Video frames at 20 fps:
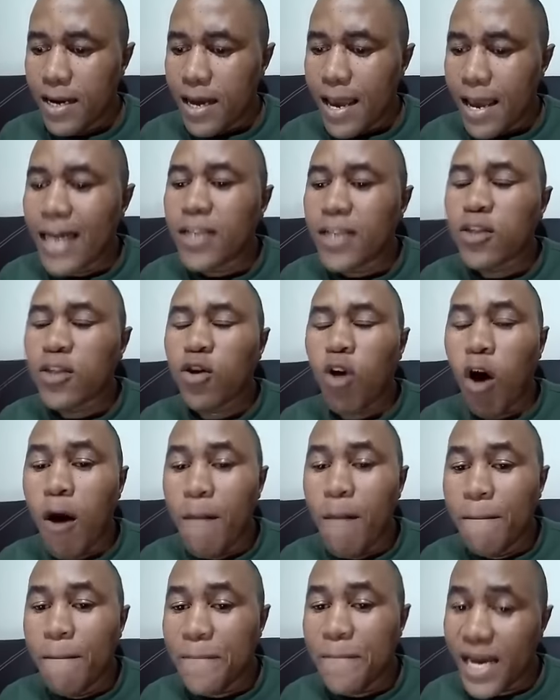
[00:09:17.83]
as
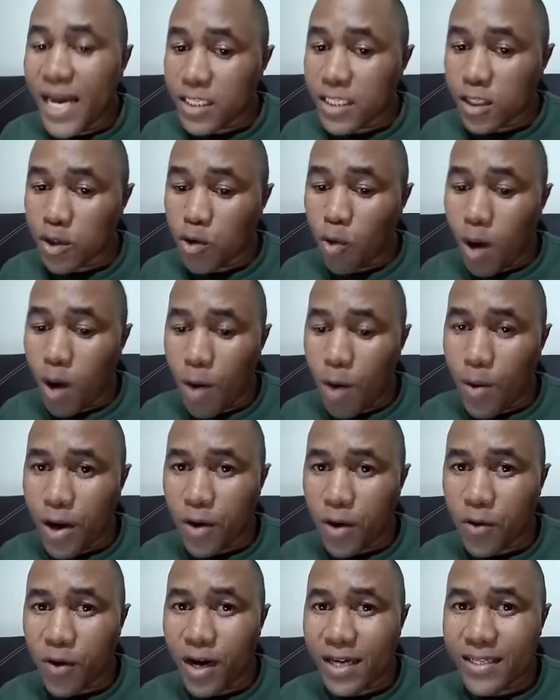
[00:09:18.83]
compared to our
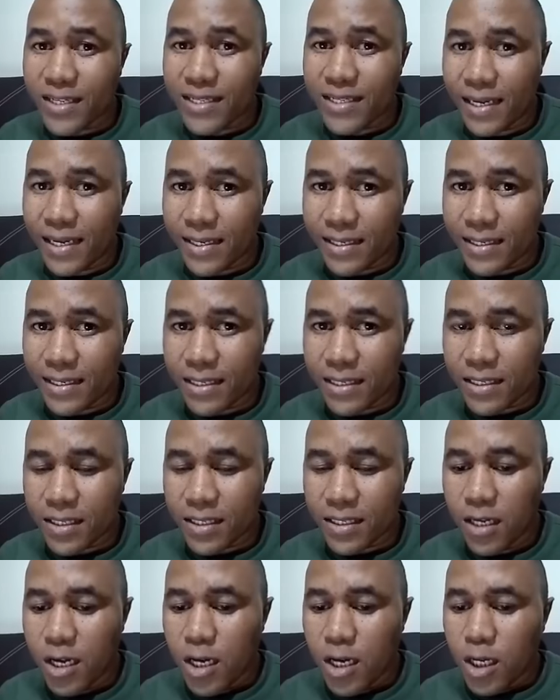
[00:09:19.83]
rural settings.